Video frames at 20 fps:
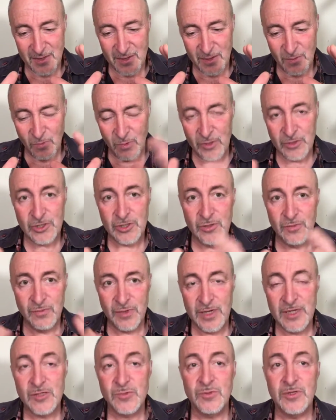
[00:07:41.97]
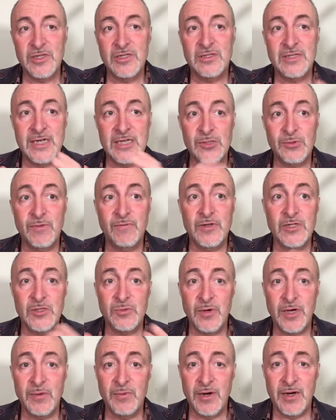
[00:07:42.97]
What you're raised with tends to influence the
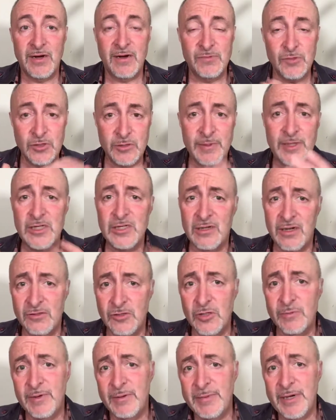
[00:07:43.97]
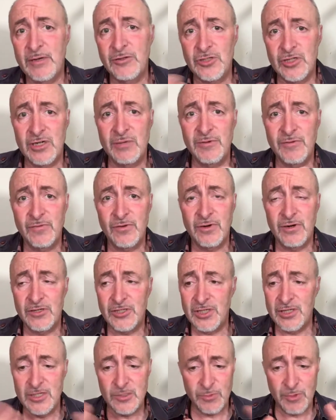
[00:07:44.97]
way you are. I talked about my own journey before, and I'll
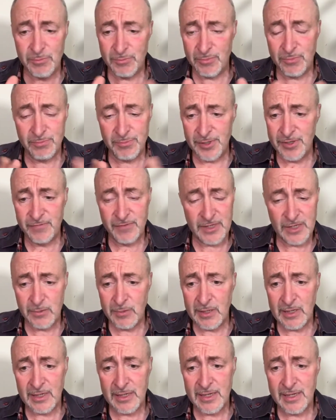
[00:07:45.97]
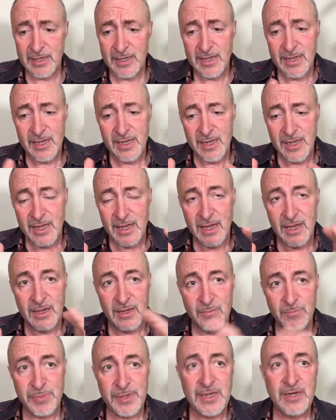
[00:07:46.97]
share this one briefly, quickly.
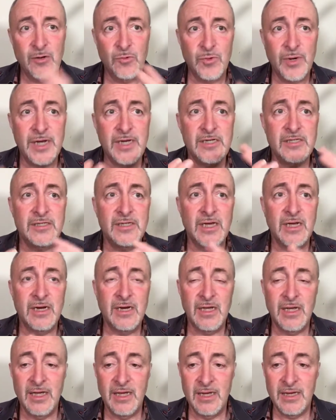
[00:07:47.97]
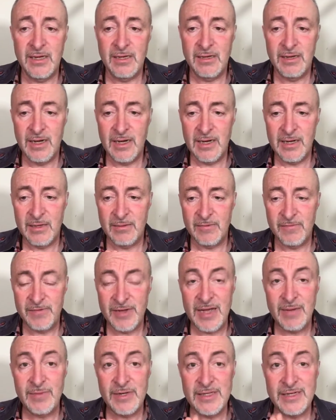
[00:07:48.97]
Being raised in a
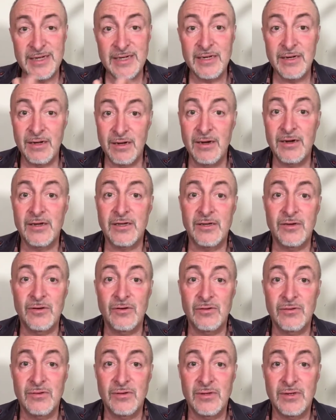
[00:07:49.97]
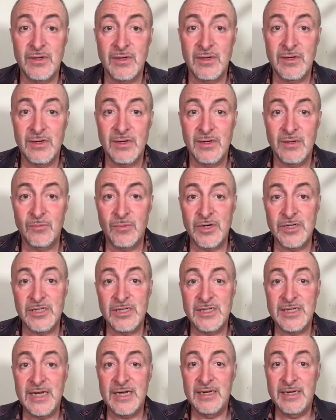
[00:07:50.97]
family that didn't argue, what is a
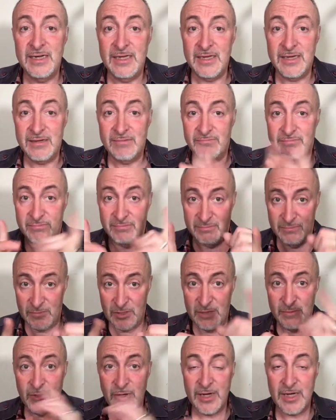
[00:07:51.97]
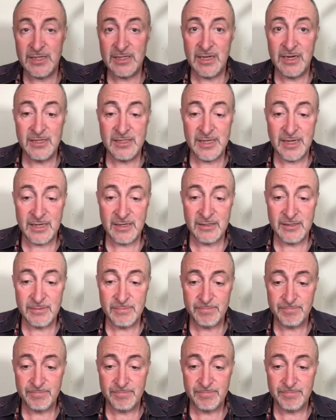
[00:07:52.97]
technique? Jamie, I'll get to that in a second.